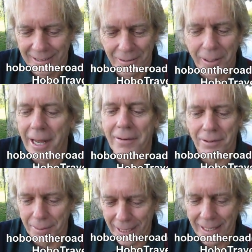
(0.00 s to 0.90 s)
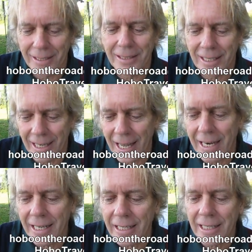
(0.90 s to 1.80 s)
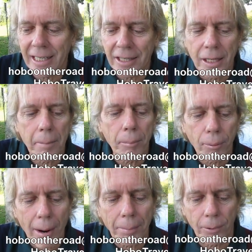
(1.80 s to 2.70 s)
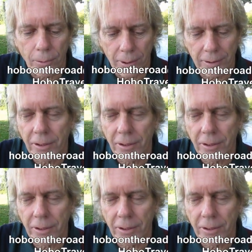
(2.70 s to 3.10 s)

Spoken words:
whatever. But and in the prepper world,